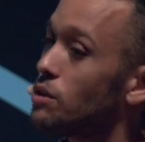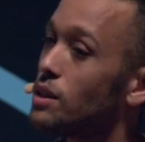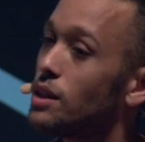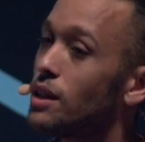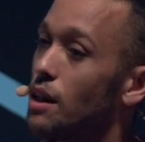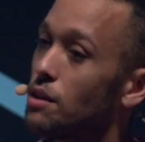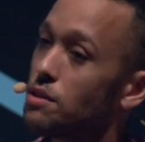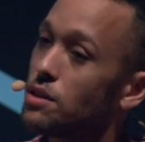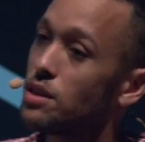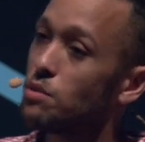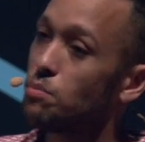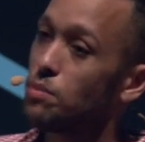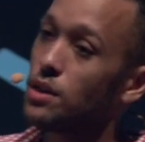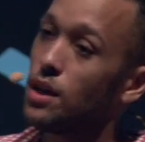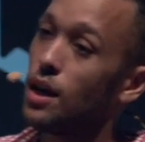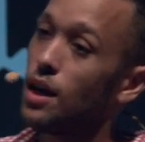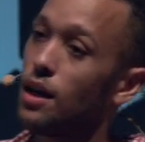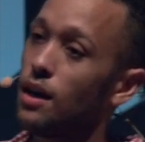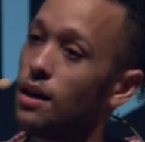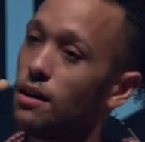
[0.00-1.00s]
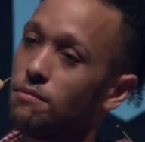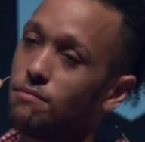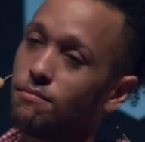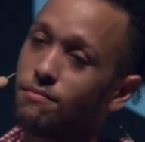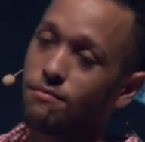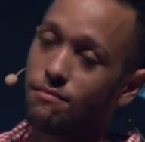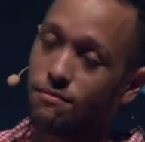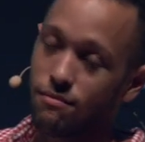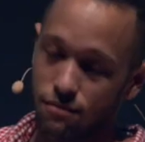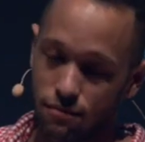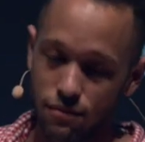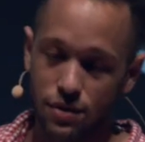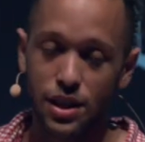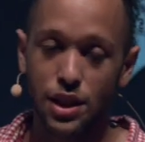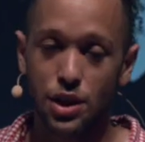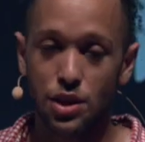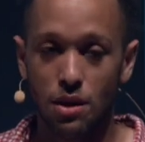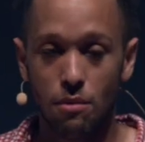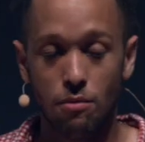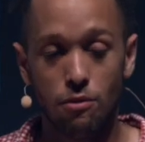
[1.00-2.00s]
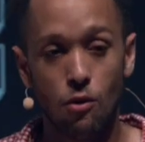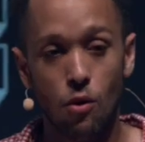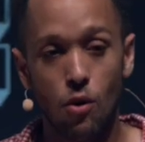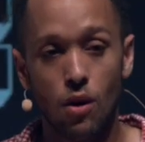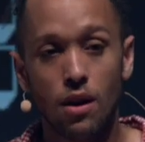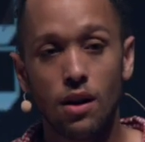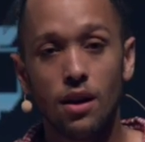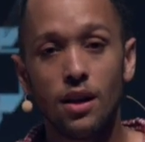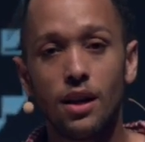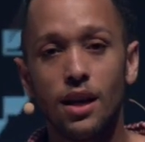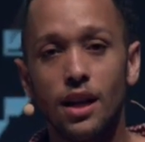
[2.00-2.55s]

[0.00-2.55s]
only allows us C#4.